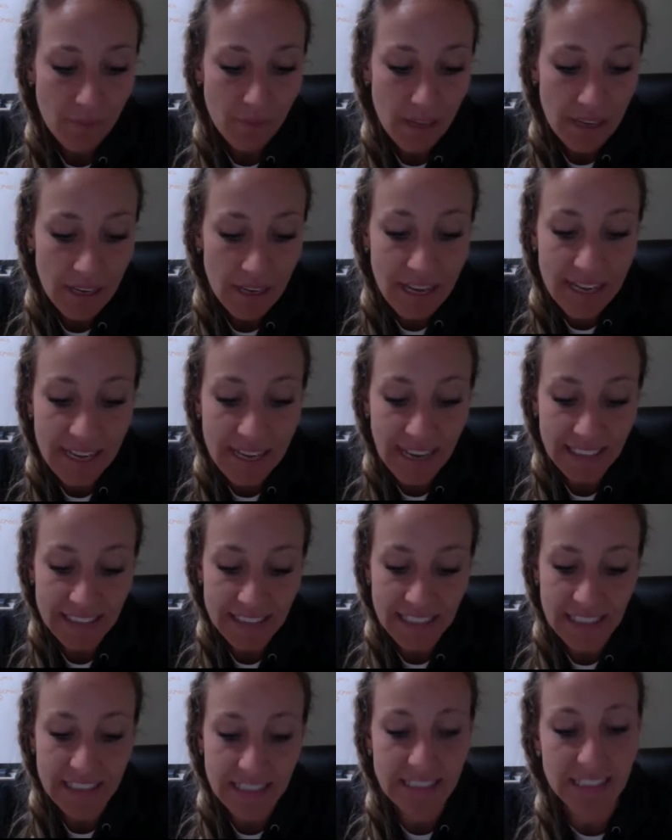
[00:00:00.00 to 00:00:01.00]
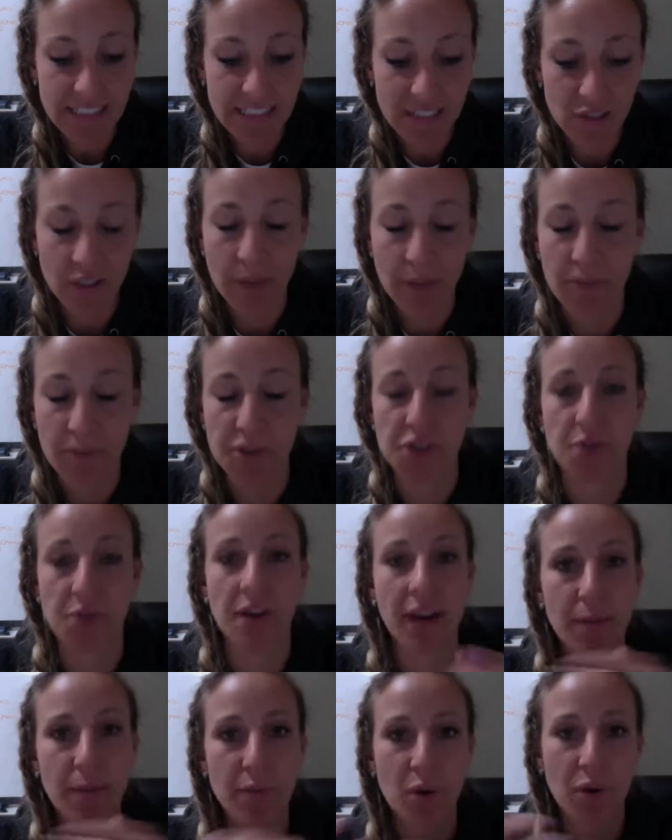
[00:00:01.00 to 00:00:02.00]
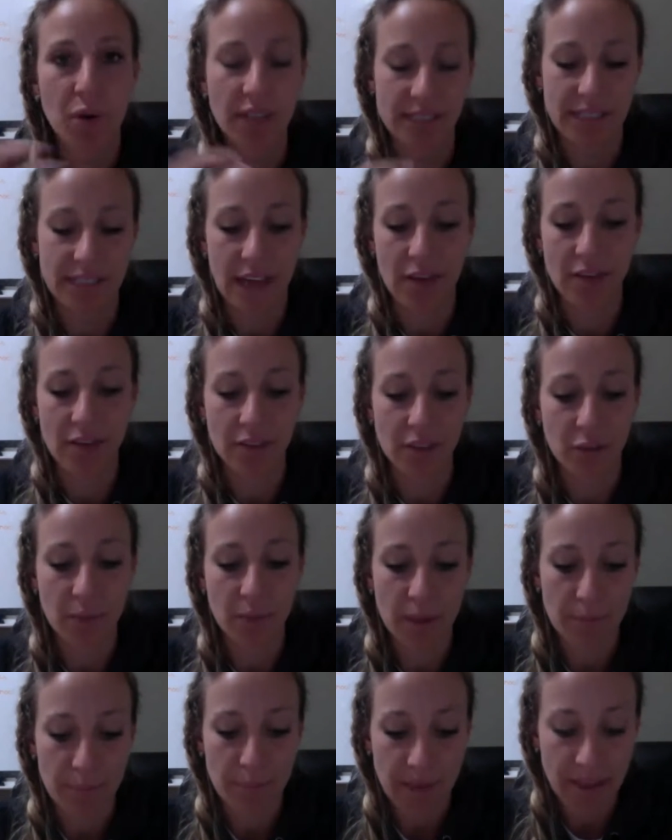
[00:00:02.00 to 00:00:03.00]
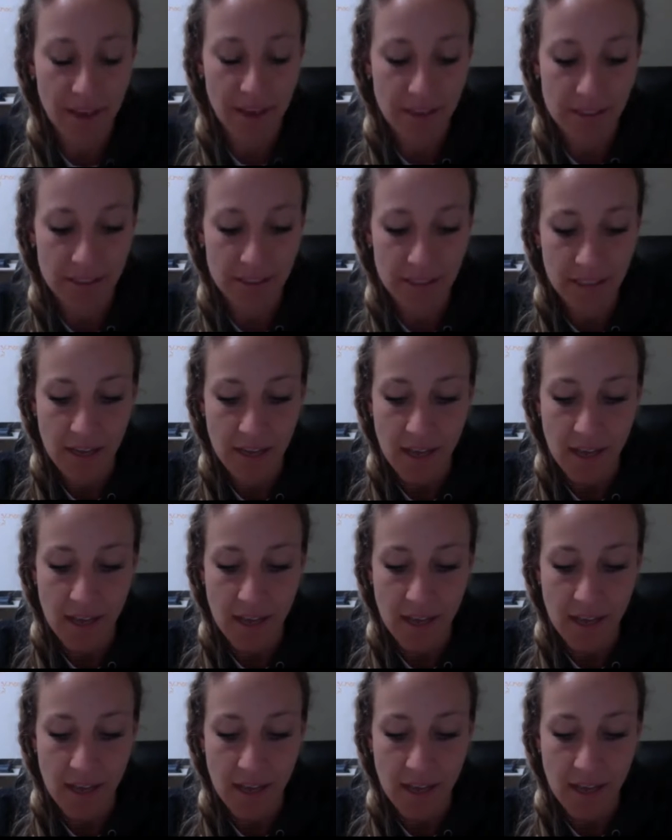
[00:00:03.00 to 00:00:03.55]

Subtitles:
Connecting, this is still number 2. And I broke it down a little bit because